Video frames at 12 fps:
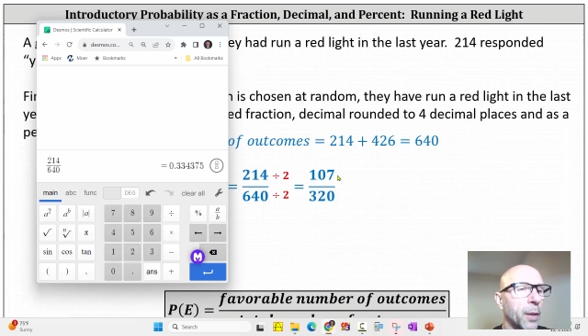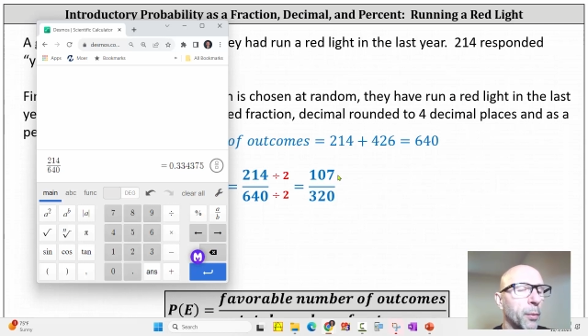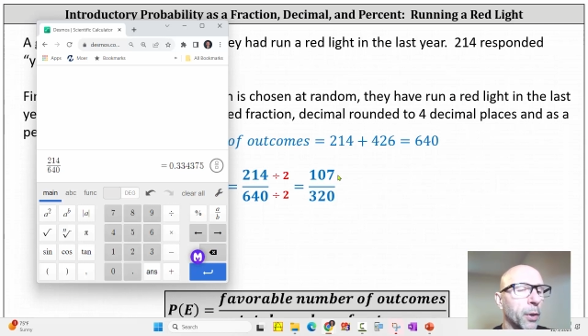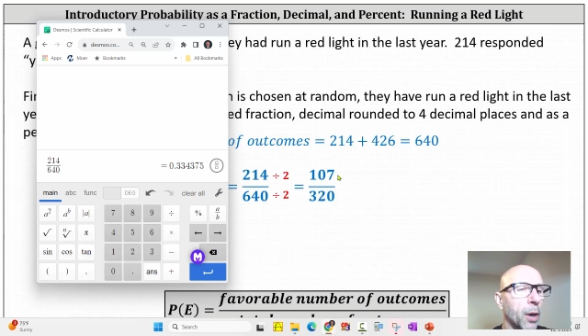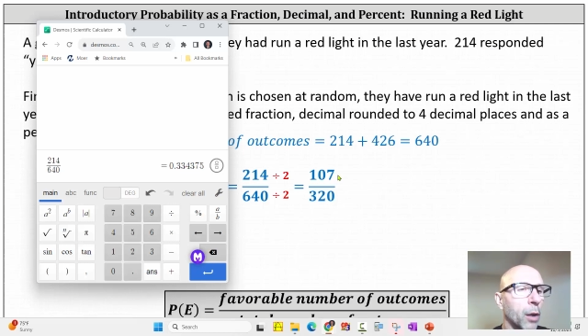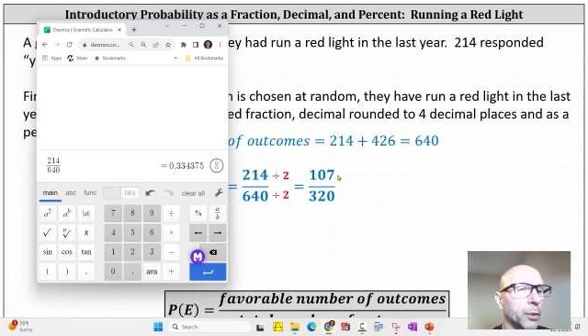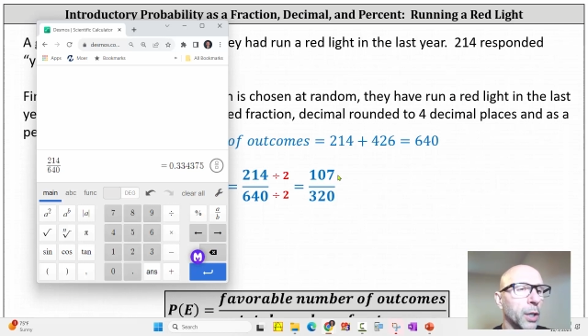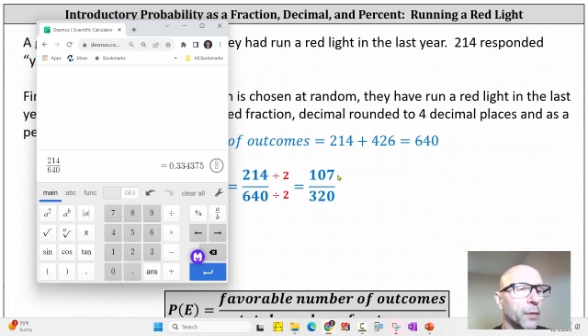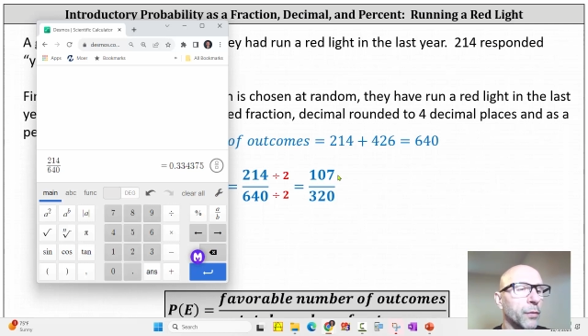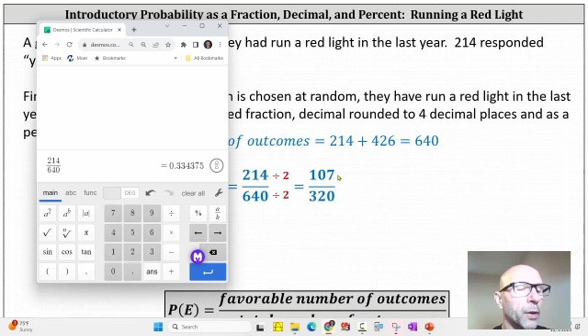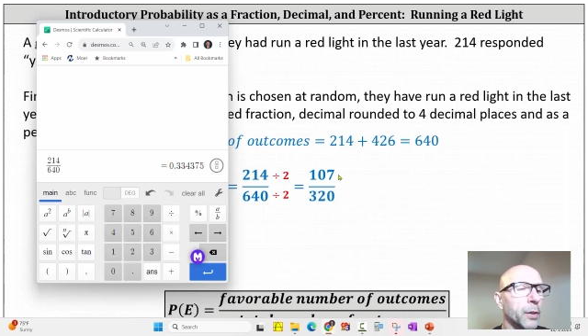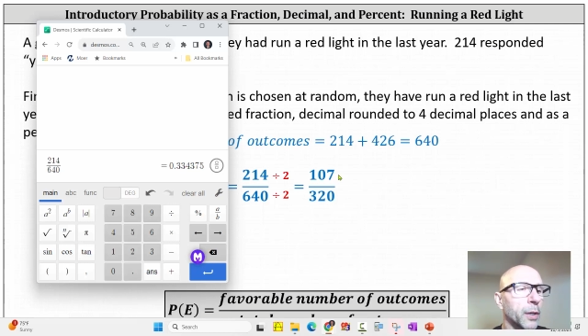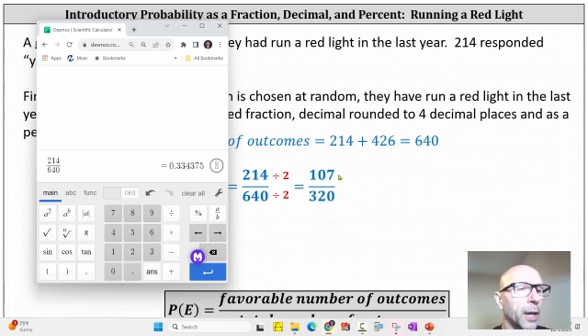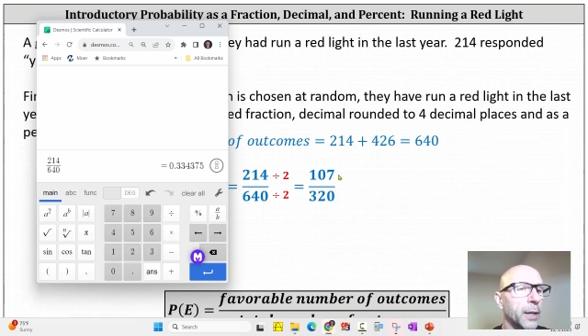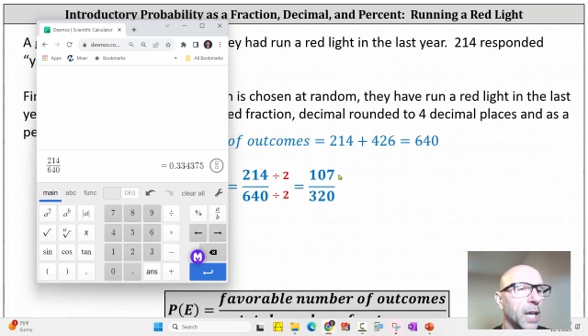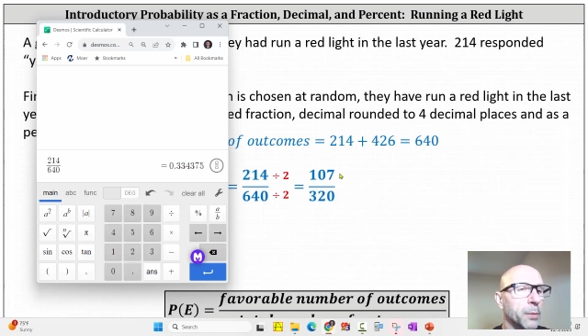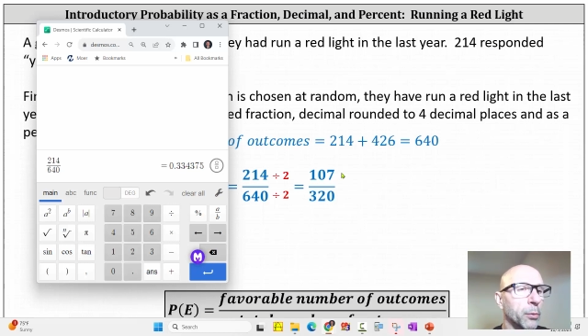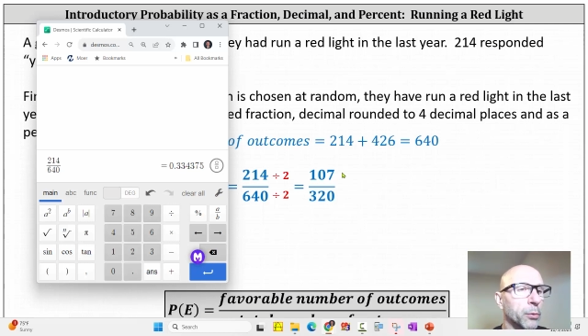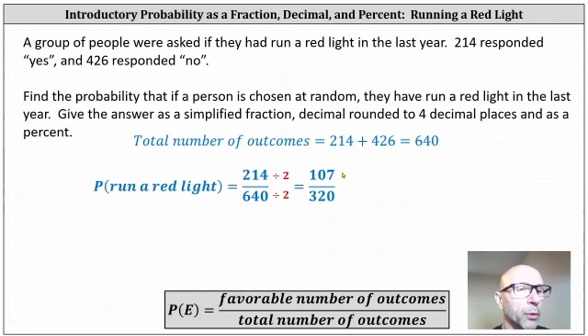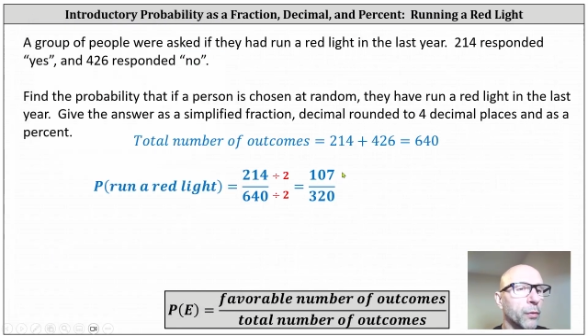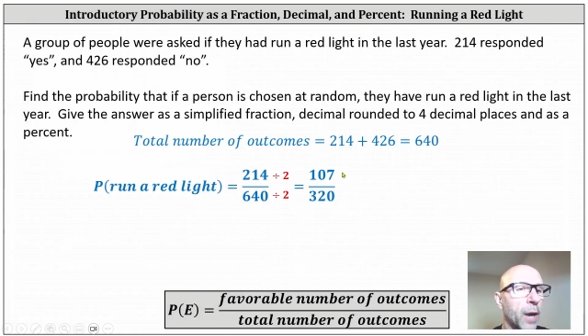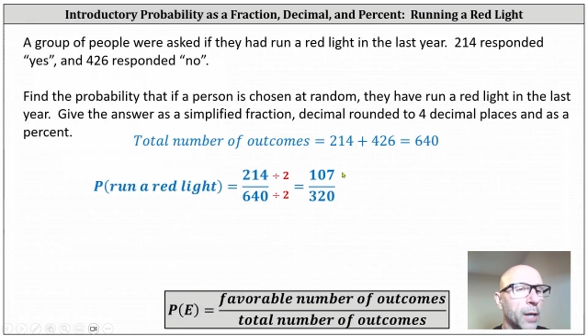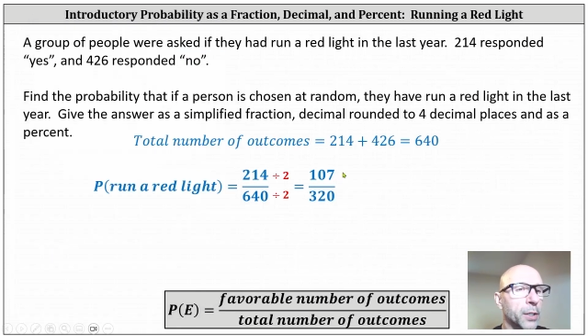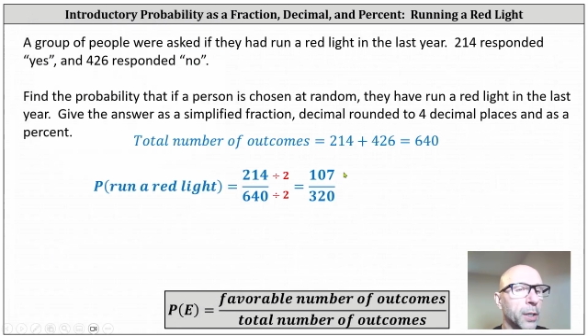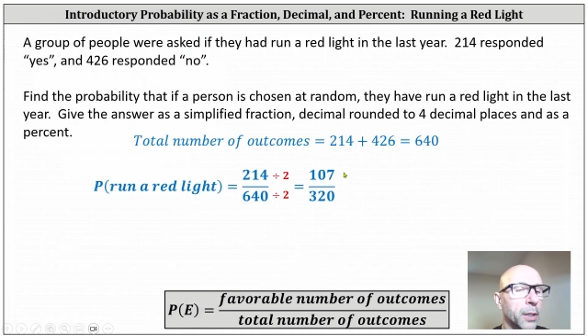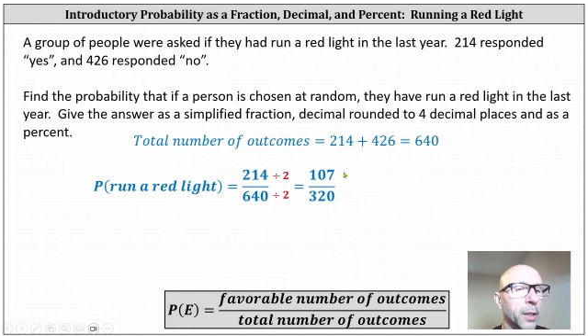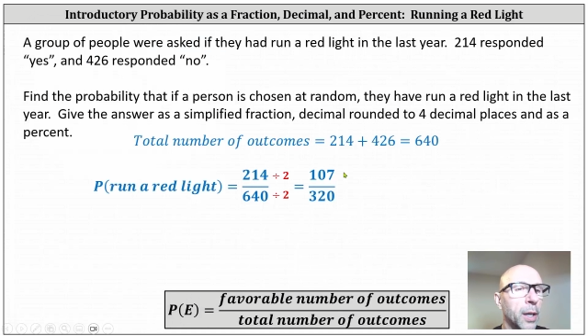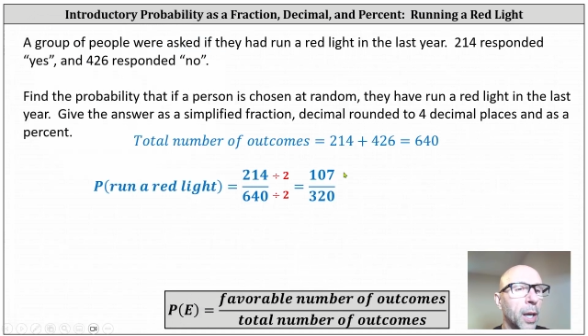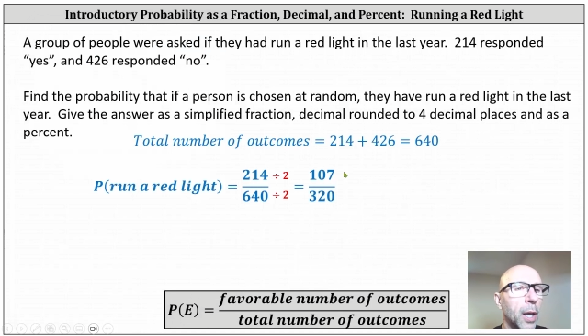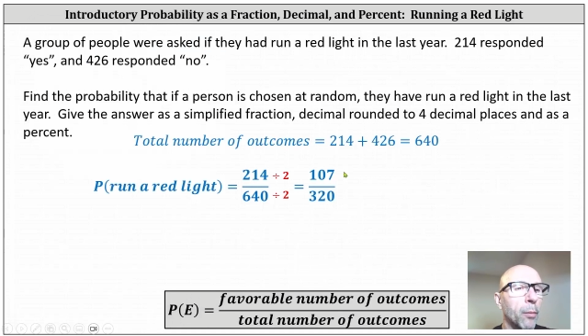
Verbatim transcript: And then recall to convert a decimal to a fraction,